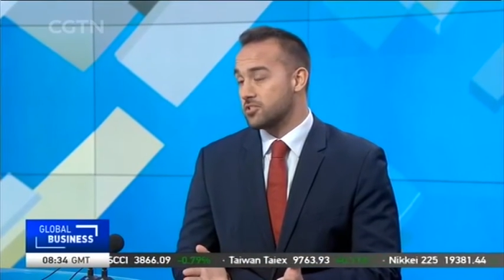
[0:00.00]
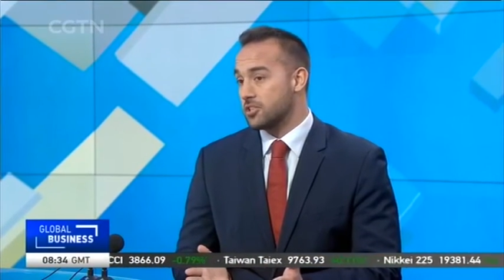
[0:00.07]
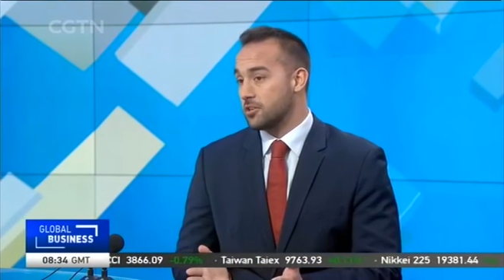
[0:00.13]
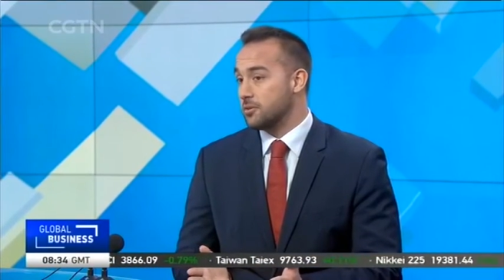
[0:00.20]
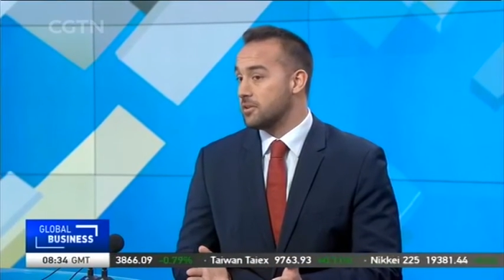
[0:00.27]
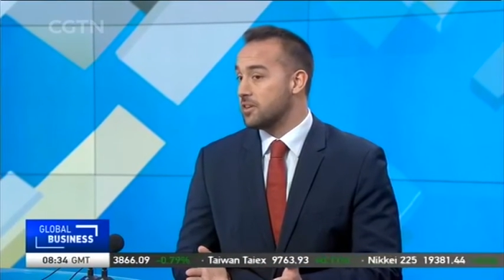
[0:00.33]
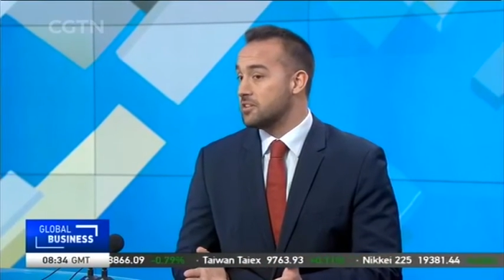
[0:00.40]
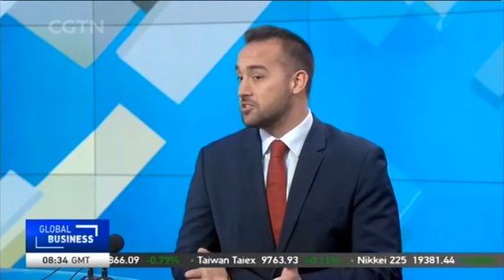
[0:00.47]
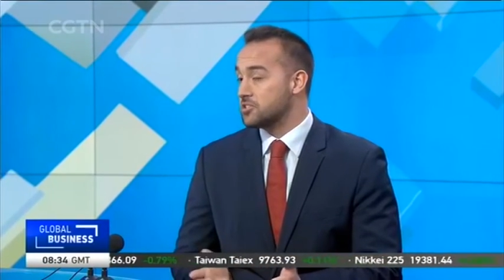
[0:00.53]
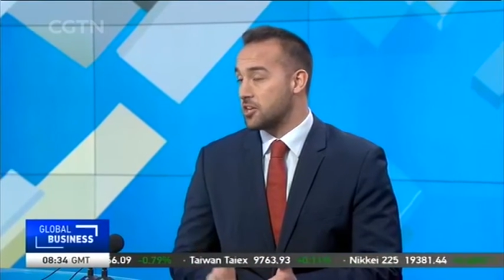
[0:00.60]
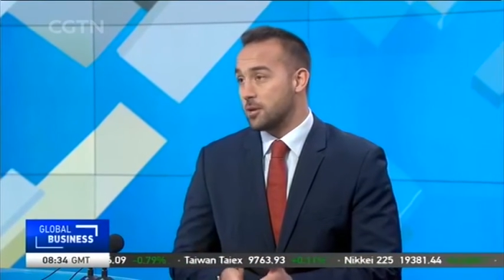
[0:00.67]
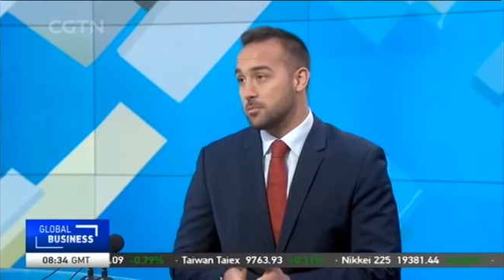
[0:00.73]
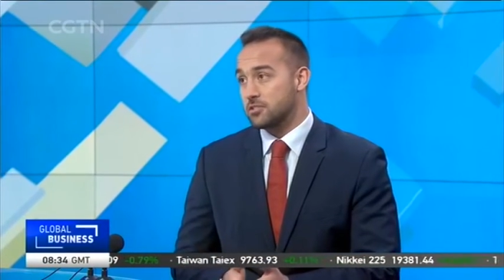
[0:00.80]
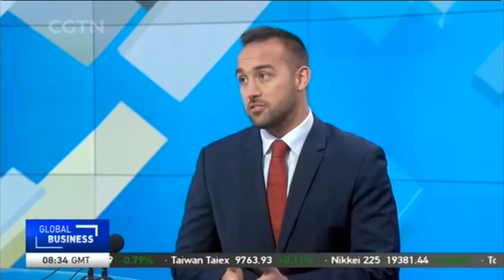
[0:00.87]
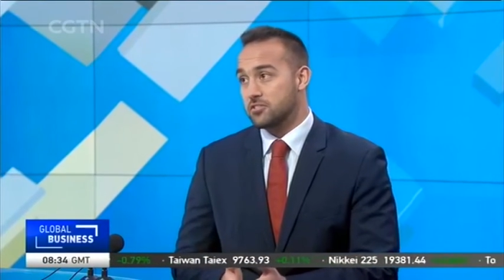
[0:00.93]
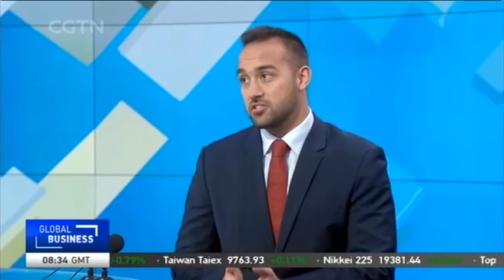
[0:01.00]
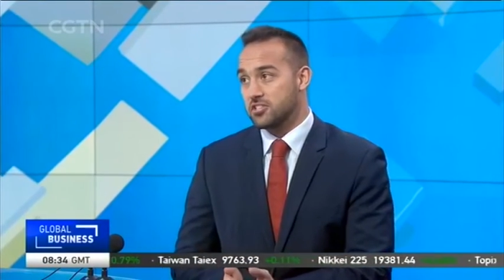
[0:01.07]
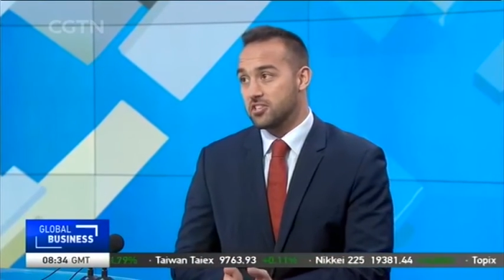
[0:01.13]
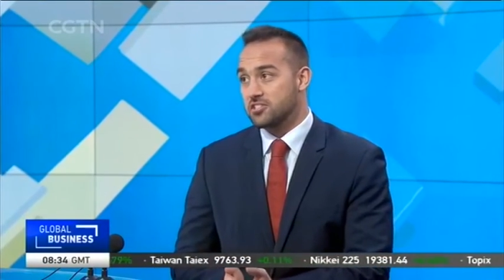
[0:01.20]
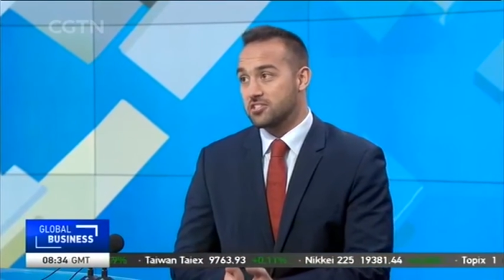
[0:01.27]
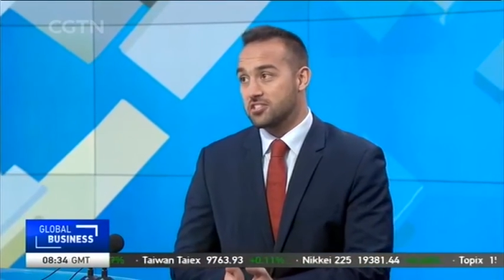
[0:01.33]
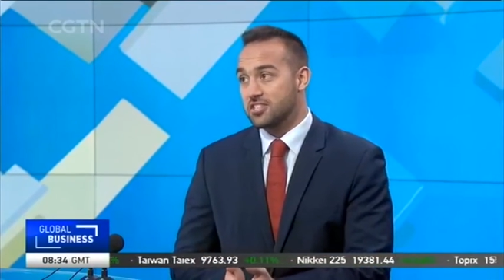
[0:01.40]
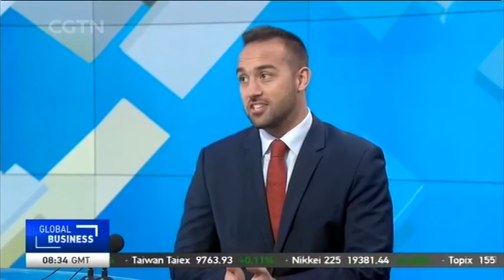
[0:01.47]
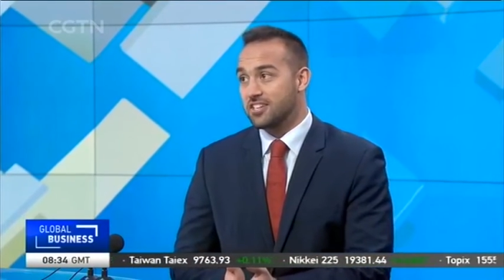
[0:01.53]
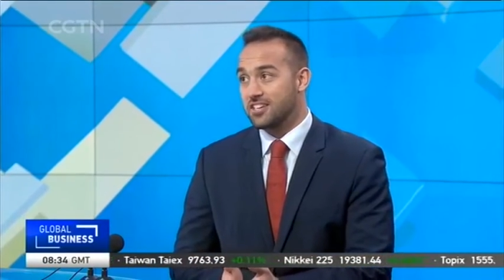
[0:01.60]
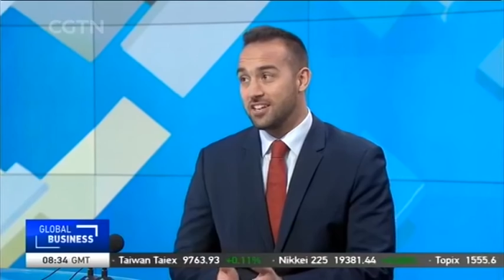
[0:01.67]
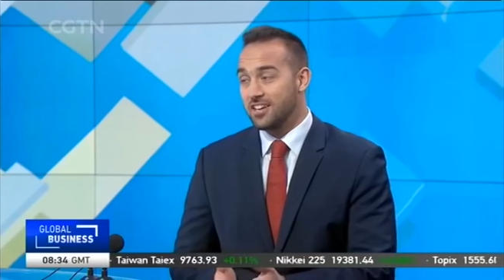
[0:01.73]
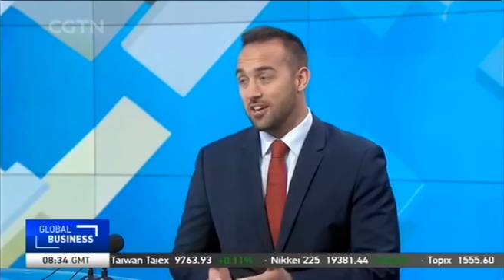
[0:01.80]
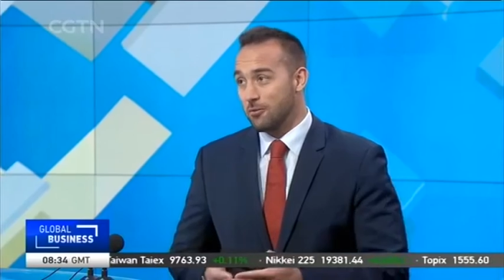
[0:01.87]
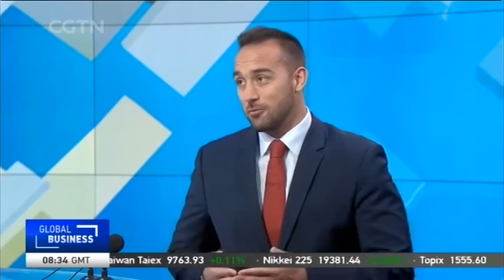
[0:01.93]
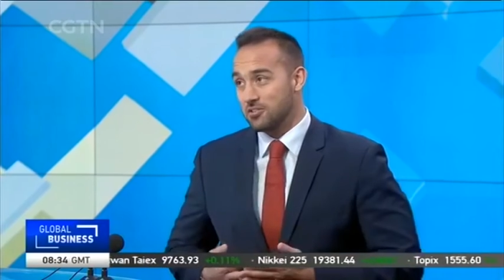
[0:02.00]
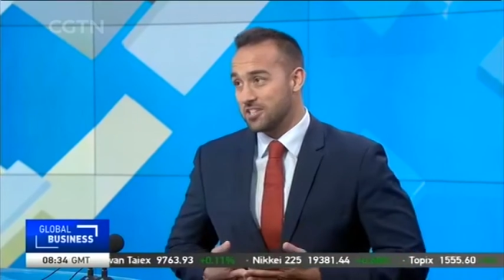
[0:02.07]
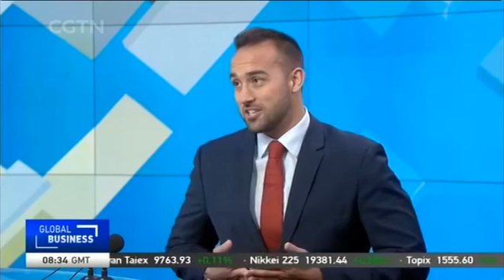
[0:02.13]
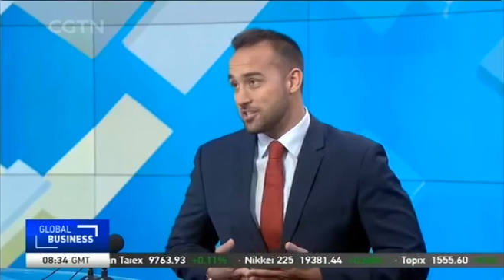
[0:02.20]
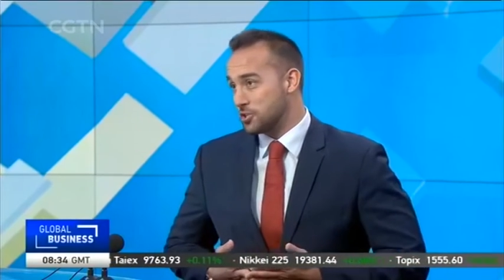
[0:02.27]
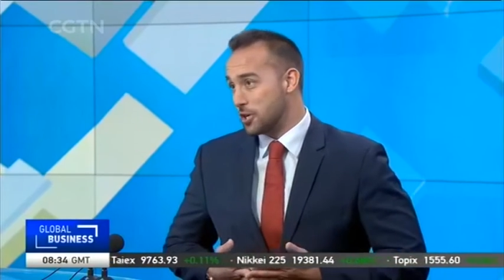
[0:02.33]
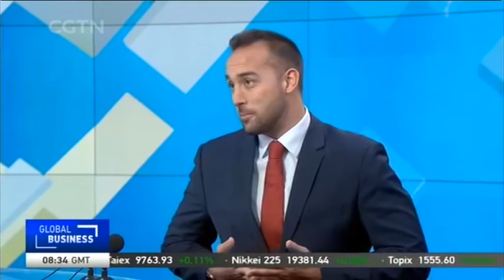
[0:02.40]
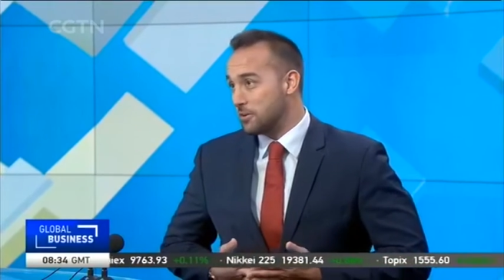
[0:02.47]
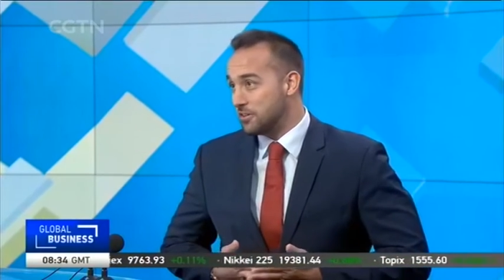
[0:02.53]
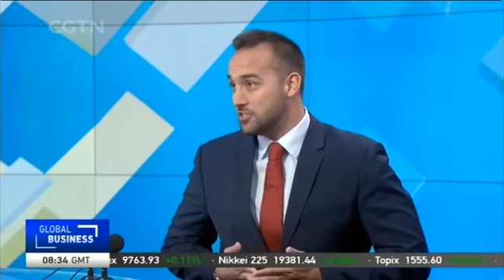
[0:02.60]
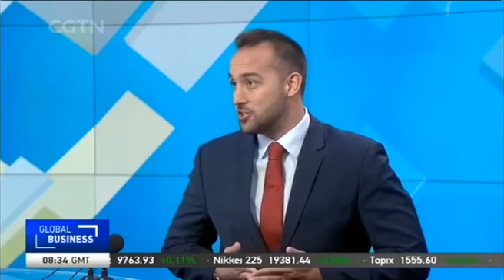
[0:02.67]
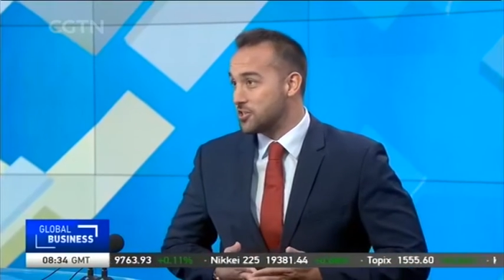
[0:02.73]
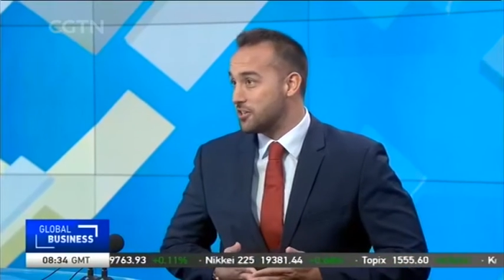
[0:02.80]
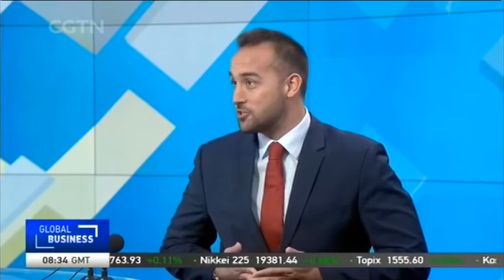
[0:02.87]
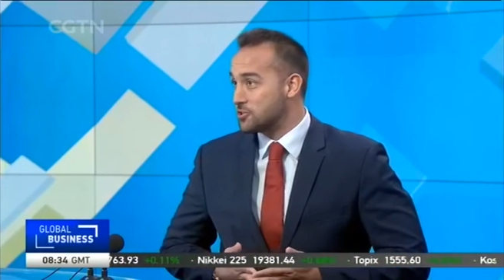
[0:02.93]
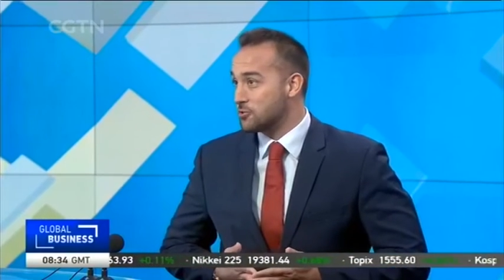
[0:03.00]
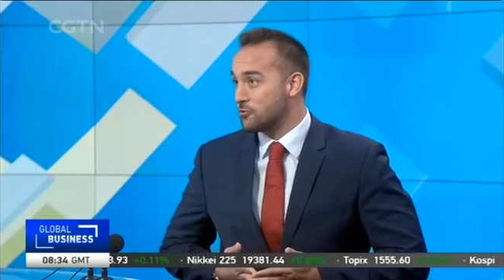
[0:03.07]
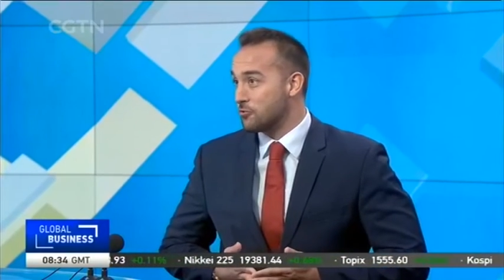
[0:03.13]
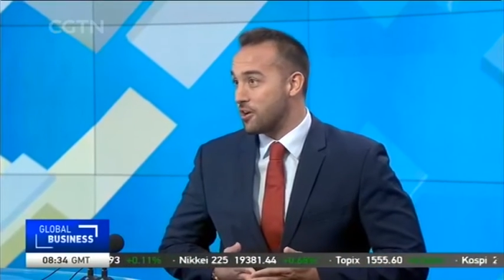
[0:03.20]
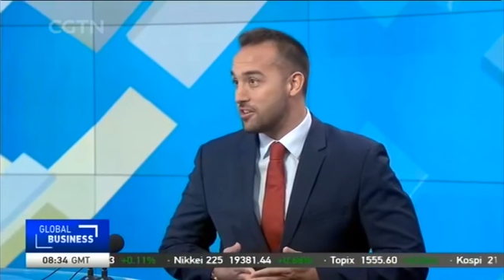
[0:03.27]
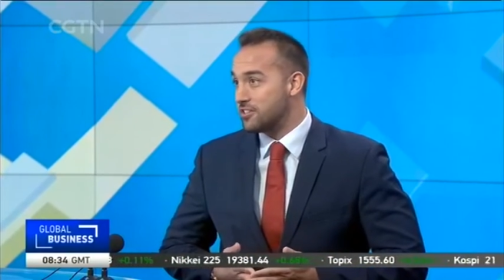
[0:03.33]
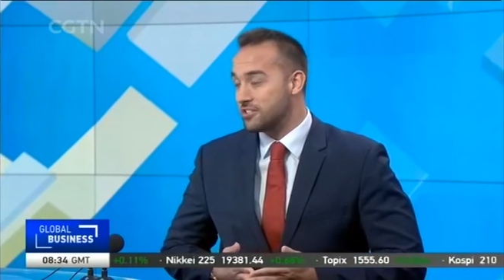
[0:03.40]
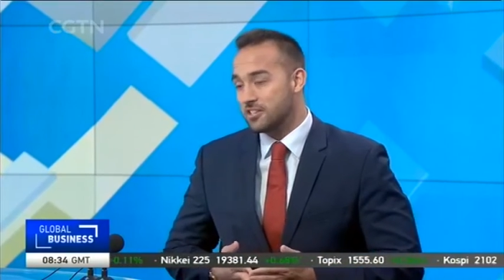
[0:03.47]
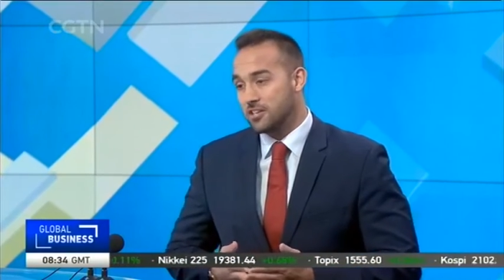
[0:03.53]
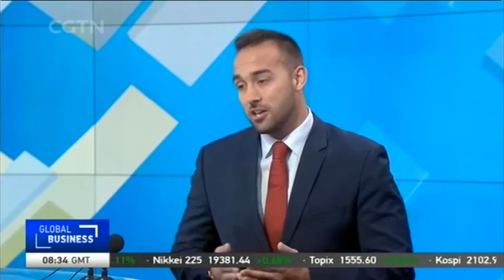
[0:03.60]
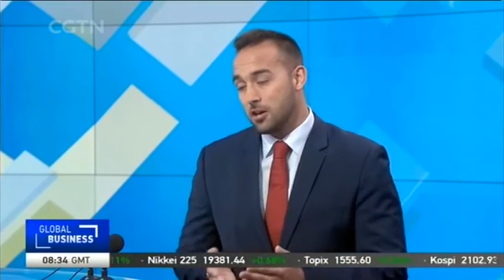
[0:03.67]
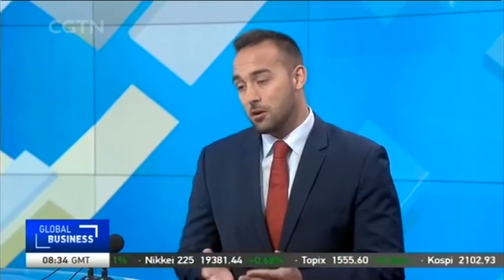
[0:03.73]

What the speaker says: So in times of uncertainty, we say the Japanese yen is your friend,